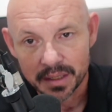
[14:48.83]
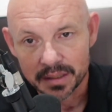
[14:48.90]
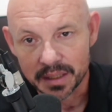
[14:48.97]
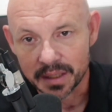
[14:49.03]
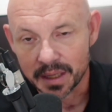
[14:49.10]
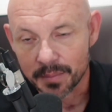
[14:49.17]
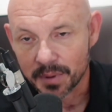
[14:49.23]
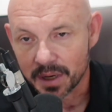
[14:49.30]

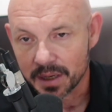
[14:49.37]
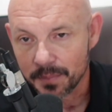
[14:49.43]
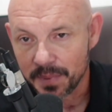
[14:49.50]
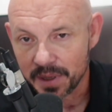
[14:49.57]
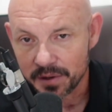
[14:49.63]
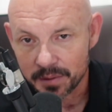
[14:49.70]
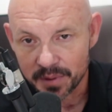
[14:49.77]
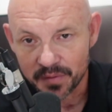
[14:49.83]
then they brought in
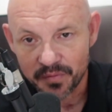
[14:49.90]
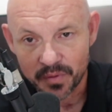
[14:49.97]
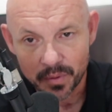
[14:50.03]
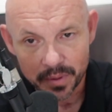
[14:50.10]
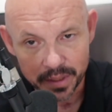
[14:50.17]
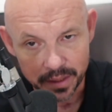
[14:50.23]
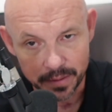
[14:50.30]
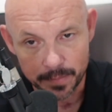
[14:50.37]
Peterman
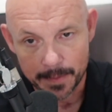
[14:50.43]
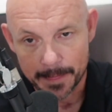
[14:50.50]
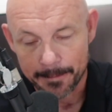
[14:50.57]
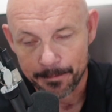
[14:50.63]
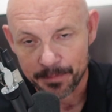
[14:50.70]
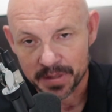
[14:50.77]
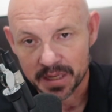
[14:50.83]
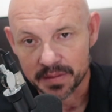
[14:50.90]
for him.
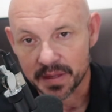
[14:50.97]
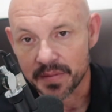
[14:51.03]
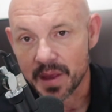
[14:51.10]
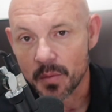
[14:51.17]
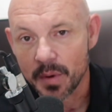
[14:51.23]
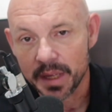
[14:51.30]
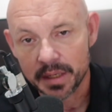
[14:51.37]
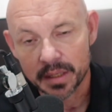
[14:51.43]
Then they
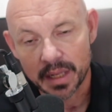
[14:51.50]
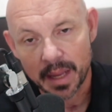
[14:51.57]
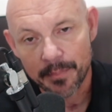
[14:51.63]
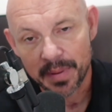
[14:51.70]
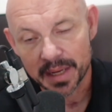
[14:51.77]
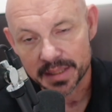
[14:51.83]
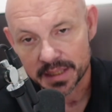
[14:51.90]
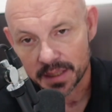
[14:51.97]
went and they
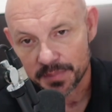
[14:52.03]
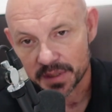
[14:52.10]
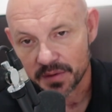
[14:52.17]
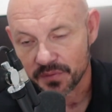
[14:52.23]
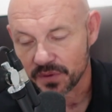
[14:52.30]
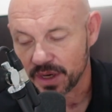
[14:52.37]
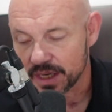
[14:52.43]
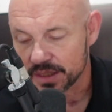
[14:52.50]
picked up in the
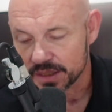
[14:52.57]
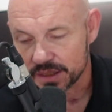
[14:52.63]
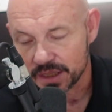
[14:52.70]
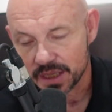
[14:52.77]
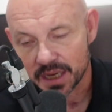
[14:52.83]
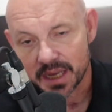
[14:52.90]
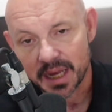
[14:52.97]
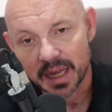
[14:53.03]
free agency,
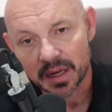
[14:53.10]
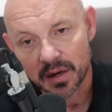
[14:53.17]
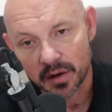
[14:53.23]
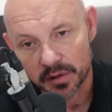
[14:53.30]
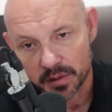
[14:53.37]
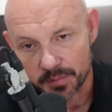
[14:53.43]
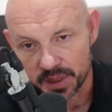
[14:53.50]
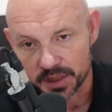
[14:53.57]
they got
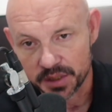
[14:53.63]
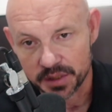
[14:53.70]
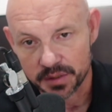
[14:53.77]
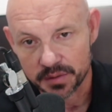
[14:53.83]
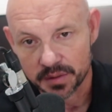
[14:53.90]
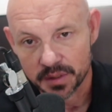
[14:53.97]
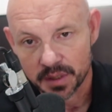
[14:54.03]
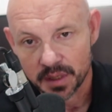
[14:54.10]
Gardner Minshew.
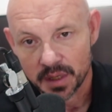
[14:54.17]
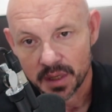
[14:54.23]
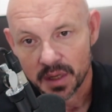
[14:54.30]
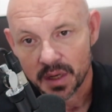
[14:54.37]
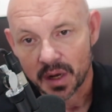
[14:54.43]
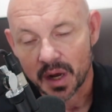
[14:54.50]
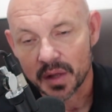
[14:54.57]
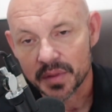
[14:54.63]

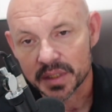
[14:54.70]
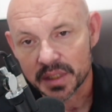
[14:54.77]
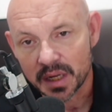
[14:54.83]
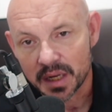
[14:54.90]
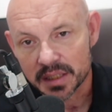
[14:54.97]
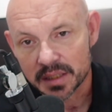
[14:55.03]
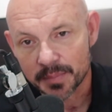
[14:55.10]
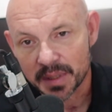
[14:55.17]
All the
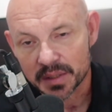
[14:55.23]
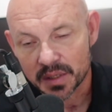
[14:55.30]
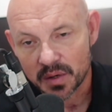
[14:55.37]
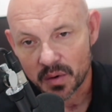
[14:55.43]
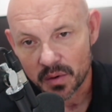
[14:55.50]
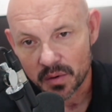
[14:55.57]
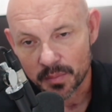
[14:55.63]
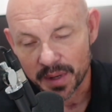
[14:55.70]
talks about the
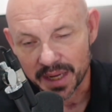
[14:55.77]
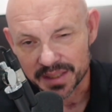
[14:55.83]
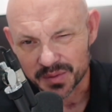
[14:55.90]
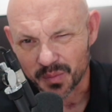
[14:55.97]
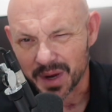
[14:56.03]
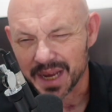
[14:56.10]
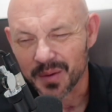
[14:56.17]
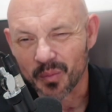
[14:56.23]
quarterbacks.
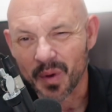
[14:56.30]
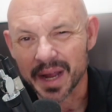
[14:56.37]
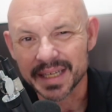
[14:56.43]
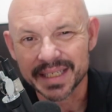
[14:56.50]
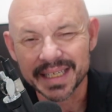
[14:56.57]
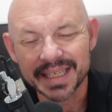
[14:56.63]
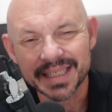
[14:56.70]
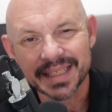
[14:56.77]
Why
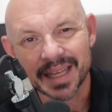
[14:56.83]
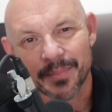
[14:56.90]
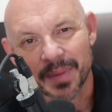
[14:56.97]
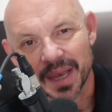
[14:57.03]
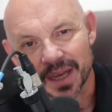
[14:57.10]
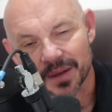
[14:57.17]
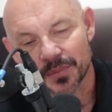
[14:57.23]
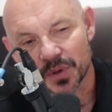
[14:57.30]
didn't they
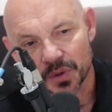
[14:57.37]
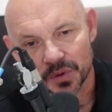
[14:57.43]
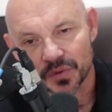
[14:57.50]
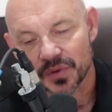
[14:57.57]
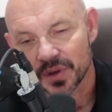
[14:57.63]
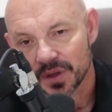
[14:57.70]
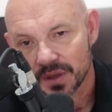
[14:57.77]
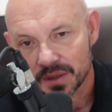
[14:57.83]
make a
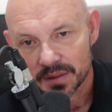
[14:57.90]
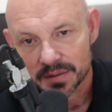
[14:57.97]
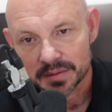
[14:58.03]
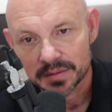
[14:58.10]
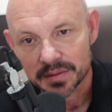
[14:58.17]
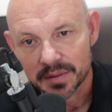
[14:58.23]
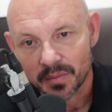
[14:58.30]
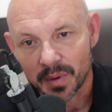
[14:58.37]
move?
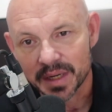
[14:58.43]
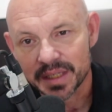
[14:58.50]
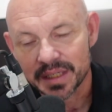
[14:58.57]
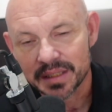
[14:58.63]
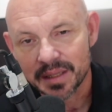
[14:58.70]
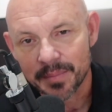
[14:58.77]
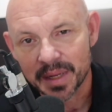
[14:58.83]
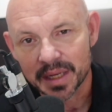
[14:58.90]
Why
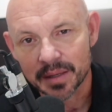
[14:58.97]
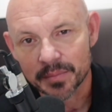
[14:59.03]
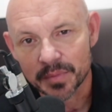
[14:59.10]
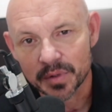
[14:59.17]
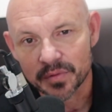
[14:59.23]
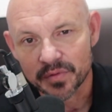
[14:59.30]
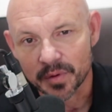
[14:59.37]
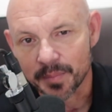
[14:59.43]
didn't they make a
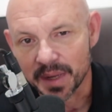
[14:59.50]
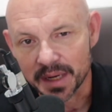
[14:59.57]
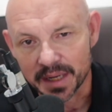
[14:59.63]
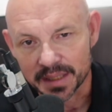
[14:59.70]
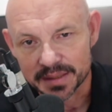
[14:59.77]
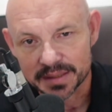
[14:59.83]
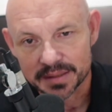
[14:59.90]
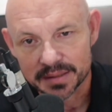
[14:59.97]
move for
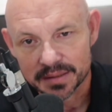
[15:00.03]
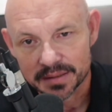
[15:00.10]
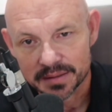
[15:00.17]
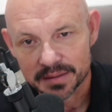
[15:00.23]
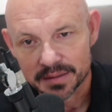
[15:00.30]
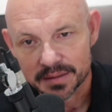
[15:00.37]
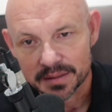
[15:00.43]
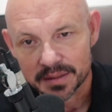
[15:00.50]
Penix?
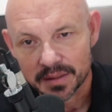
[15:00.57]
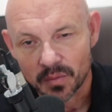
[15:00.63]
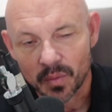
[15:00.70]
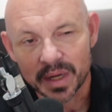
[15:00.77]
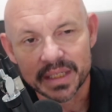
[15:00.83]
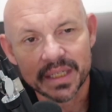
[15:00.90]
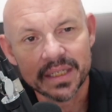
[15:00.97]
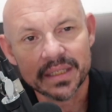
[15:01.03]
Why
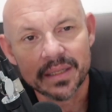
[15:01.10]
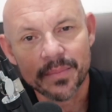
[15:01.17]
didn't they